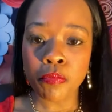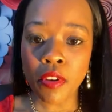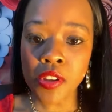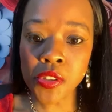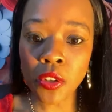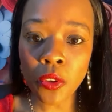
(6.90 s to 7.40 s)

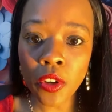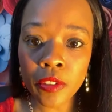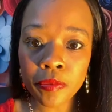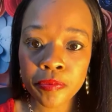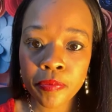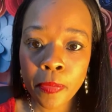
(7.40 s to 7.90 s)
Praise the Lord.
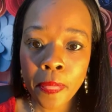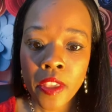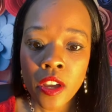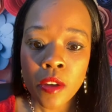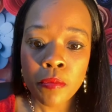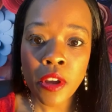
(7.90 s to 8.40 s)

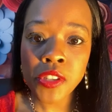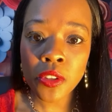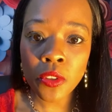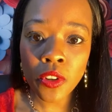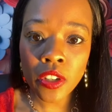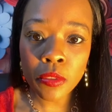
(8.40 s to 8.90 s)
Praise the
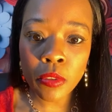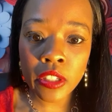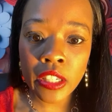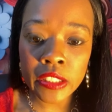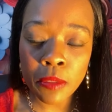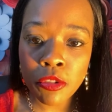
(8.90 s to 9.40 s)
Lord. Well,
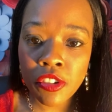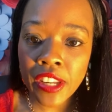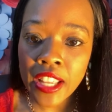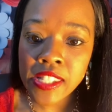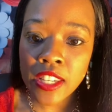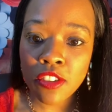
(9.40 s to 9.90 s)
them.
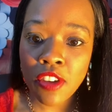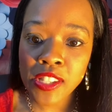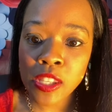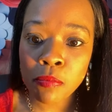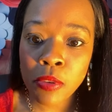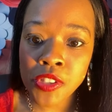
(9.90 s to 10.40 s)
greetings and grace
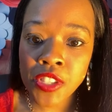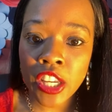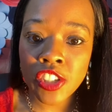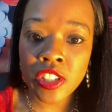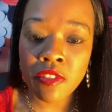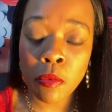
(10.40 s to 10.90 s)
and peace to
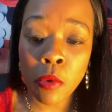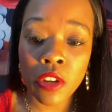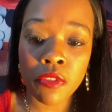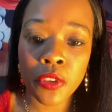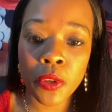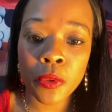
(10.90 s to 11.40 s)
each and every one of
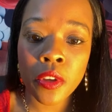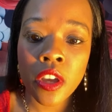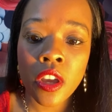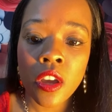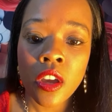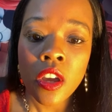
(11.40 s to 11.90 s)
you.
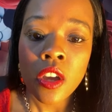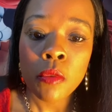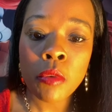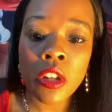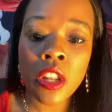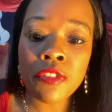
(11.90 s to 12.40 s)

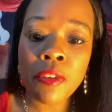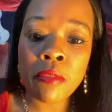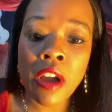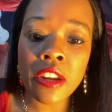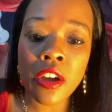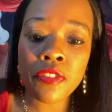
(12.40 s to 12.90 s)
With love from
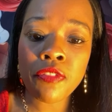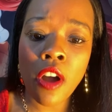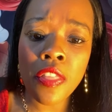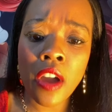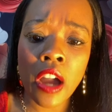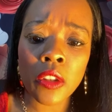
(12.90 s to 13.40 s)
God our Father,
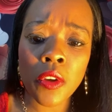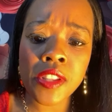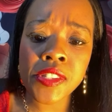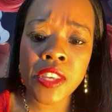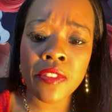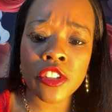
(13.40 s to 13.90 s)
our Lord and
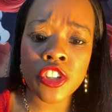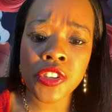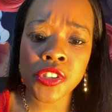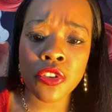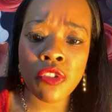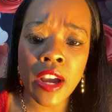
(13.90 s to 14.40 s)
Savior Jesus
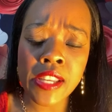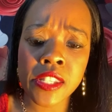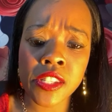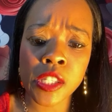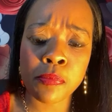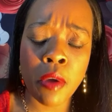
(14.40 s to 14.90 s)
Christ. This
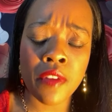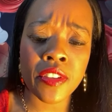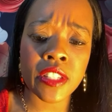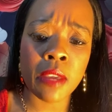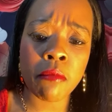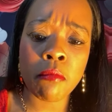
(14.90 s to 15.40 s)
is Prophetess
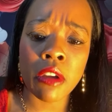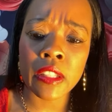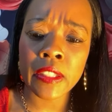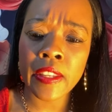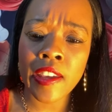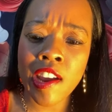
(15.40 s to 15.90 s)
Dihima
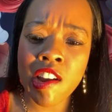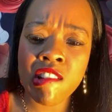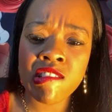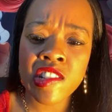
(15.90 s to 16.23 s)
McLean here.